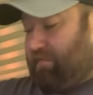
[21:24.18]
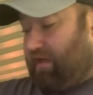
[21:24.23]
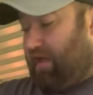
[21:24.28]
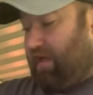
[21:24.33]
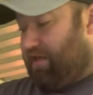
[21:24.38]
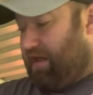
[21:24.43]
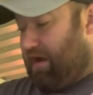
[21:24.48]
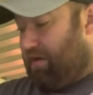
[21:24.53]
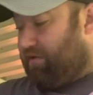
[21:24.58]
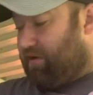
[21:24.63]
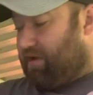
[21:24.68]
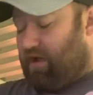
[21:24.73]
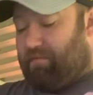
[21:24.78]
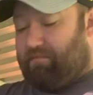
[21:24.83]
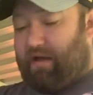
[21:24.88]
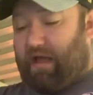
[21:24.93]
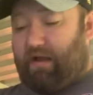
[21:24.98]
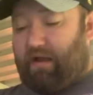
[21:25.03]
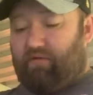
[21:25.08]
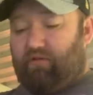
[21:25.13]
And then I want to come
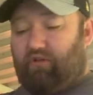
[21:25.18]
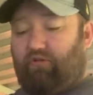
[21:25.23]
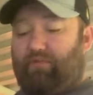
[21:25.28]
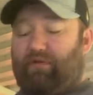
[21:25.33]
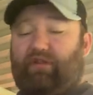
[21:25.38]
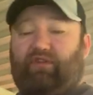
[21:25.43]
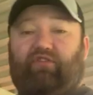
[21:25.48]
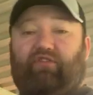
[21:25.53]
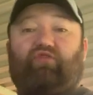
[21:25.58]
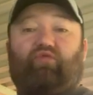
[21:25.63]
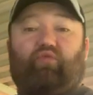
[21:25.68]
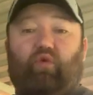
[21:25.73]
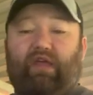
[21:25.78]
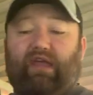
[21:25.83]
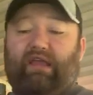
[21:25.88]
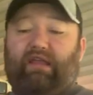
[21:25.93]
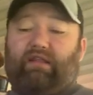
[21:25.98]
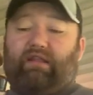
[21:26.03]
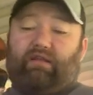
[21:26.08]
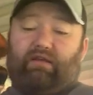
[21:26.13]
back with a little bit of the
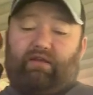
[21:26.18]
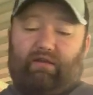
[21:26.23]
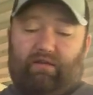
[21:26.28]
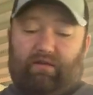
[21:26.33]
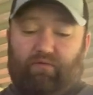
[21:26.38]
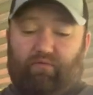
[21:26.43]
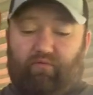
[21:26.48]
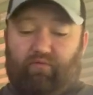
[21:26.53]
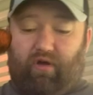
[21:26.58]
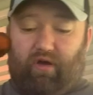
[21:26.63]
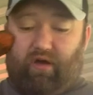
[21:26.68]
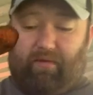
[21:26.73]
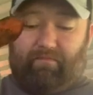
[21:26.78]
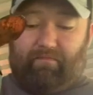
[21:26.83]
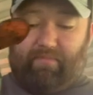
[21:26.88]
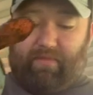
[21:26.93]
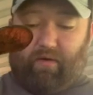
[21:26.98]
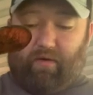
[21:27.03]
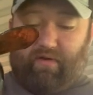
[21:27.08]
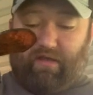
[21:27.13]
sweet
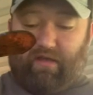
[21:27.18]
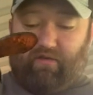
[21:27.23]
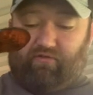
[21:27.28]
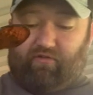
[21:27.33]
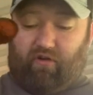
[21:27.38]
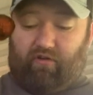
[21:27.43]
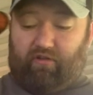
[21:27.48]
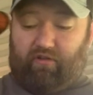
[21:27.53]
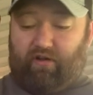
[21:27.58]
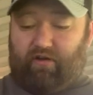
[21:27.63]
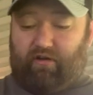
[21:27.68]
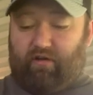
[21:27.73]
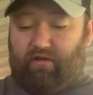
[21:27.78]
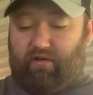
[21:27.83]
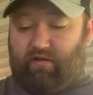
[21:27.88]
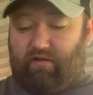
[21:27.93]
rub that we used earlier.